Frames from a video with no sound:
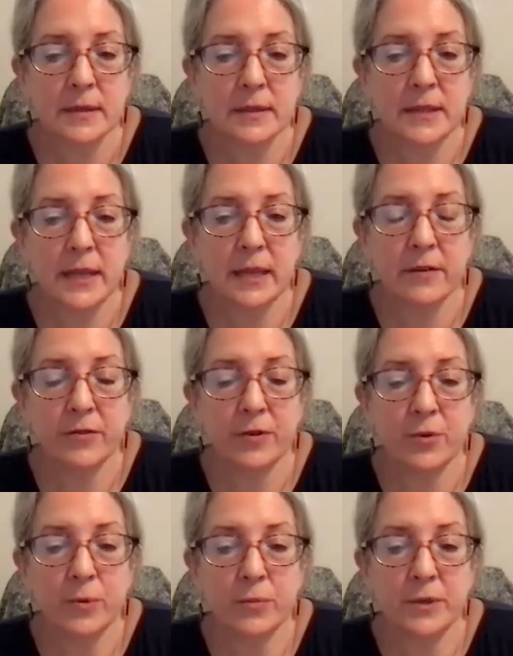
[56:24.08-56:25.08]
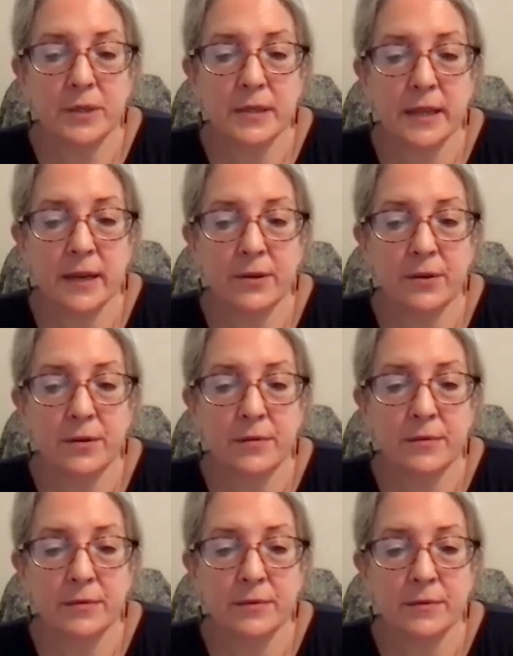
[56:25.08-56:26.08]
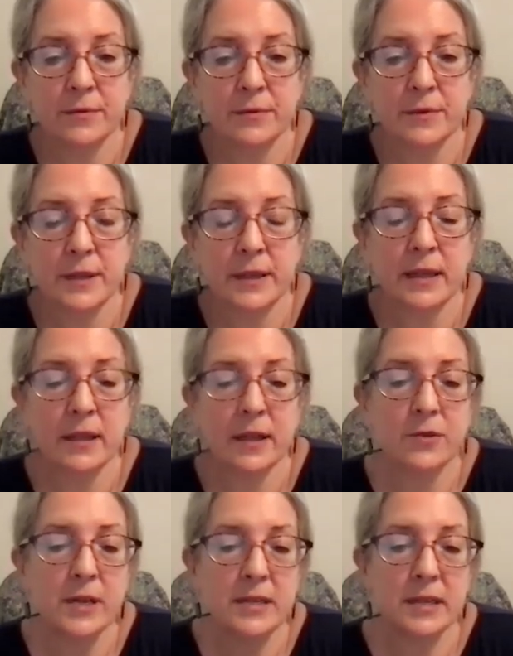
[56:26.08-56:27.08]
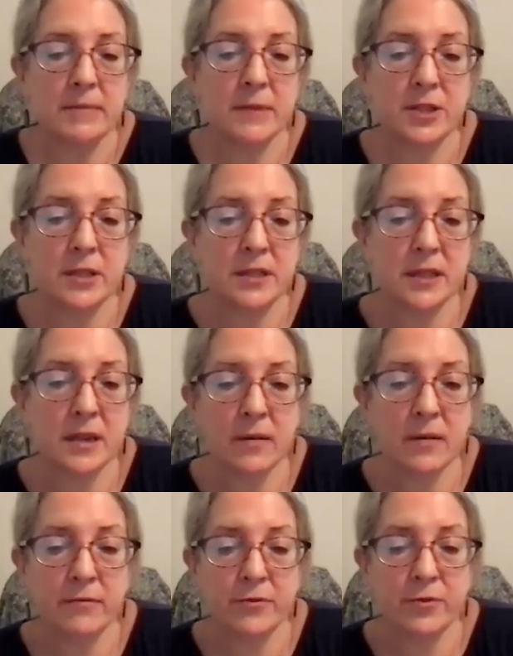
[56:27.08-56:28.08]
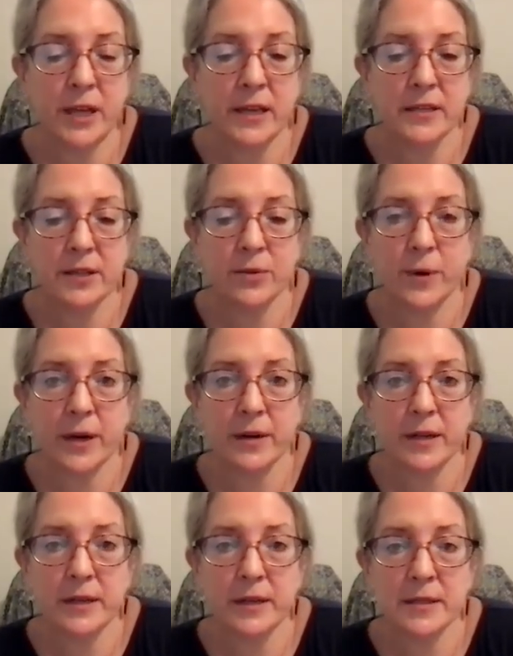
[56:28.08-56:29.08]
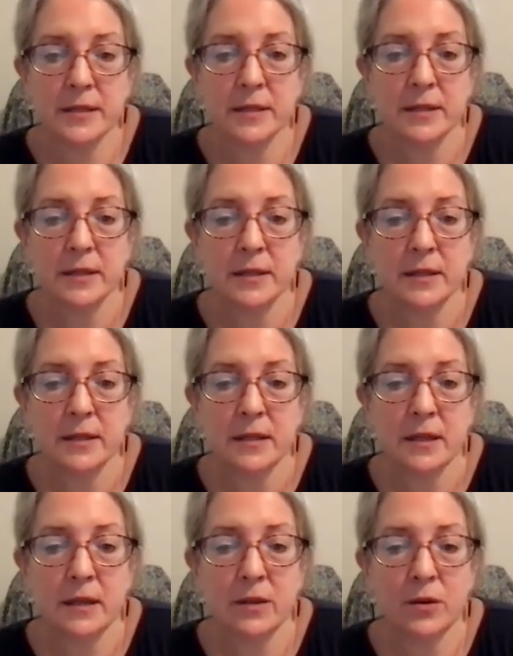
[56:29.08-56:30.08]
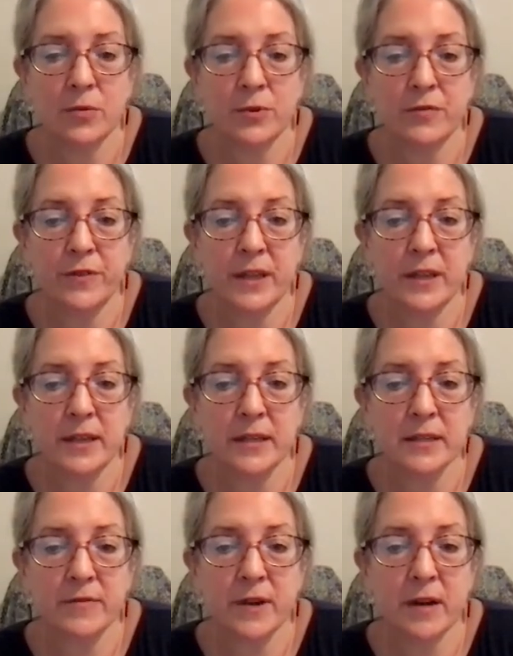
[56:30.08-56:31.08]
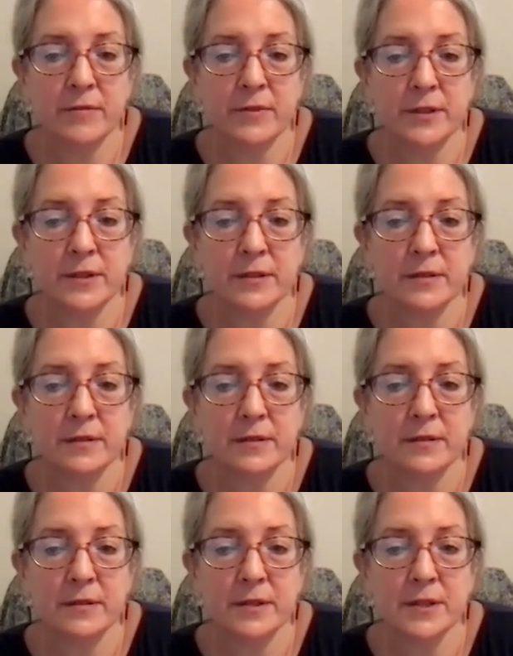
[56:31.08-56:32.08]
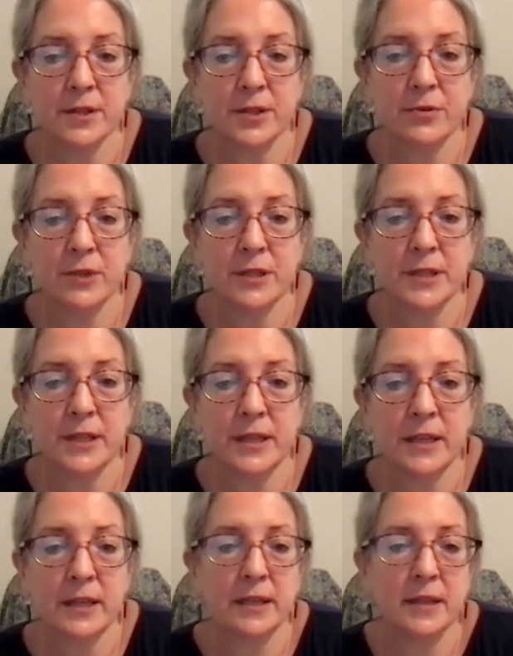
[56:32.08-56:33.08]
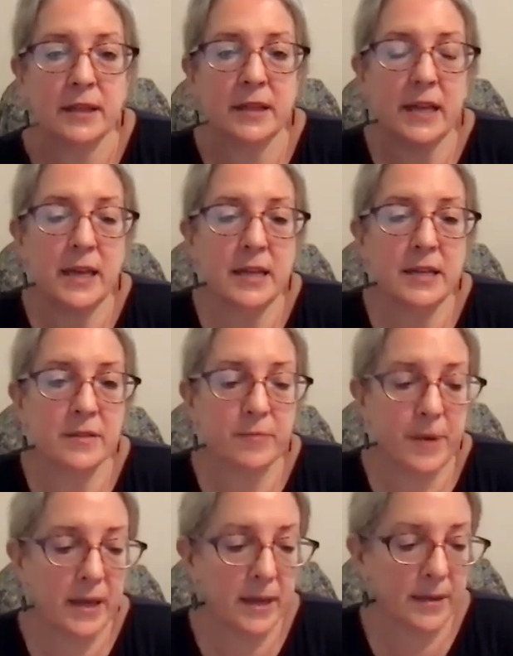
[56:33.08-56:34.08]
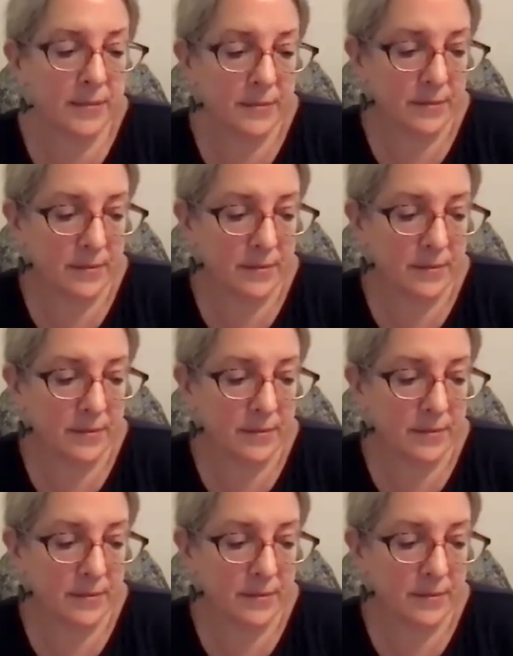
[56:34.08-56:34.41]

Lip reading: Take a few moments now and allow these images to come fully into awareness, along with feelings of comfort, security, and ease of being.